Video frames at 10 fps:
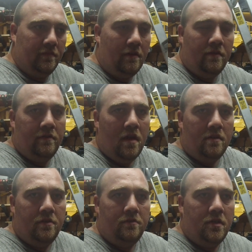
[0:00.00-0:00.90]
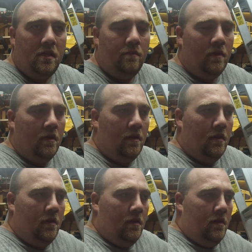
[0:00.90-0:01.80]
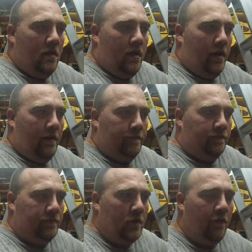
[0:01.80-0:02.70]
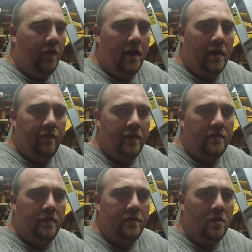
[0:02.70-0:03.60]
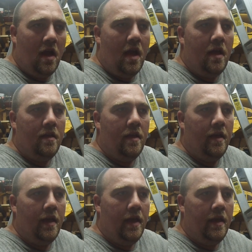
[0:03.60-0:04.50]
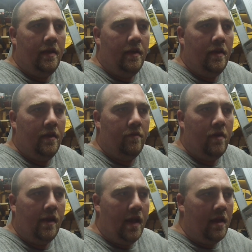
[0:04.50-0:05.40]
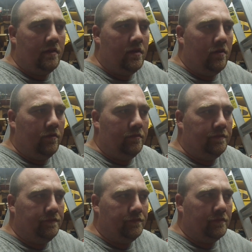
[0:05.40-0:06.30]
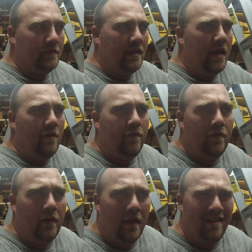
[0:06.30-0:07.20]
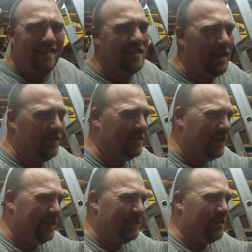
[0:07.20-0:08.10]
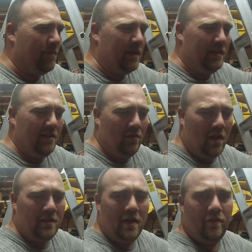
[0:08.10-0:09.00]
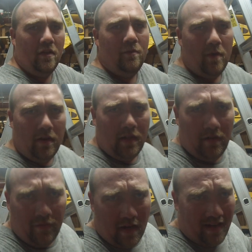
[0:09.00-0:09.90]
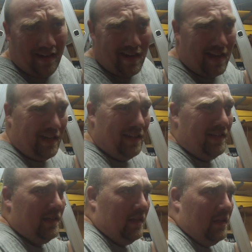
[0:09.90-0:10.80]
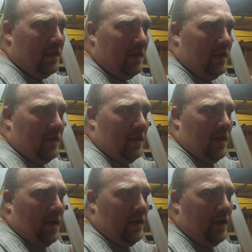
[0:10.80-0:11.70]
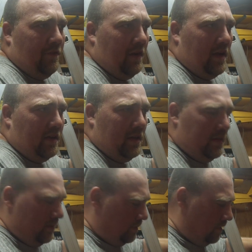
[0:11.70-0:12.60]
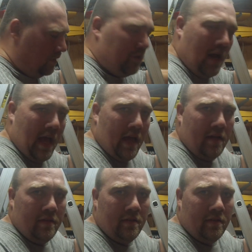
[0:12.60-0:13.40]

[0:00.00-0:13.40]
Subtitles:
They're not too cheap. So I figured I'd give this one a try, and right now it's on sale for $117. So I mean, you can watch out for coupon and get it for $99. I figured I'd get it a try.